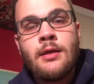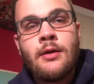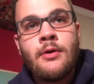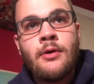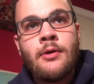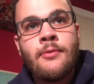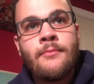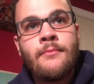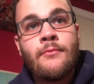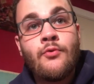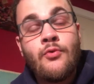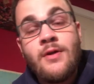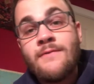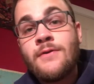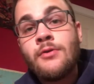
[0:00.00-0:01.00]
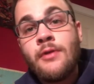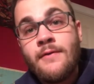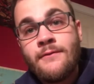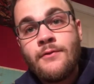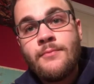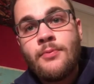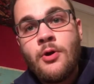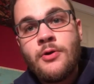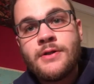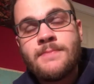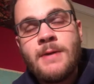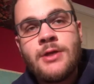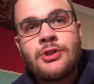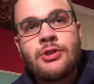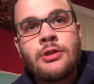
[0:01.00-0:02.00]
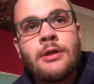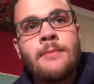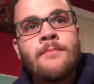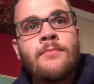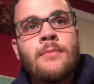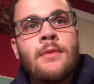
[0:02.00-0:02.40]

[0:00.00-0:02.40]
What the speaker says: Or if you love football especially,